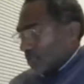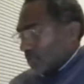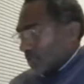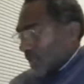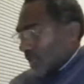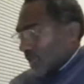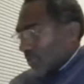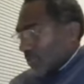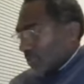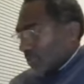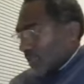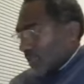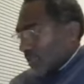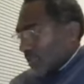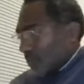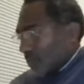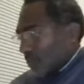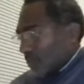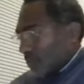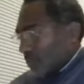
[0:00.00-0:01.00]
That
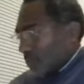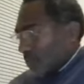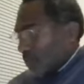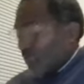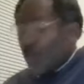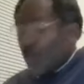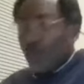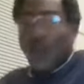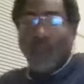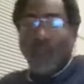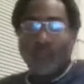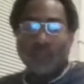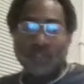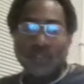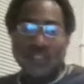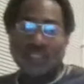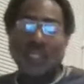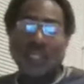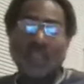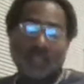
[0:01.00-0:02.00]
they now why
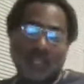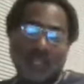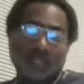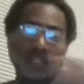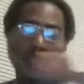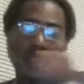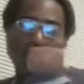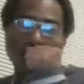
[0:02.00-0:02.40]
would it say against the